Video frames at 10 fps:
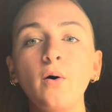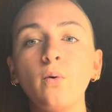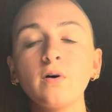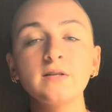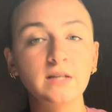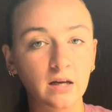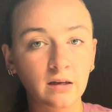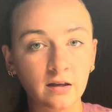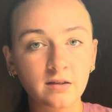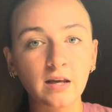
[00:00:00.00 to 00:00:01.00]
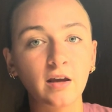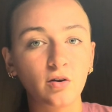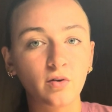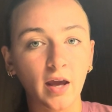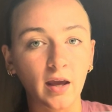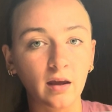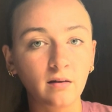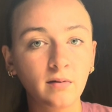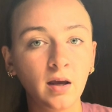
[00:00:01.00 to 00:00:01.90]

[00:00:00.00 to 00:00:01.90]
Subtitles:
or sickness that you can.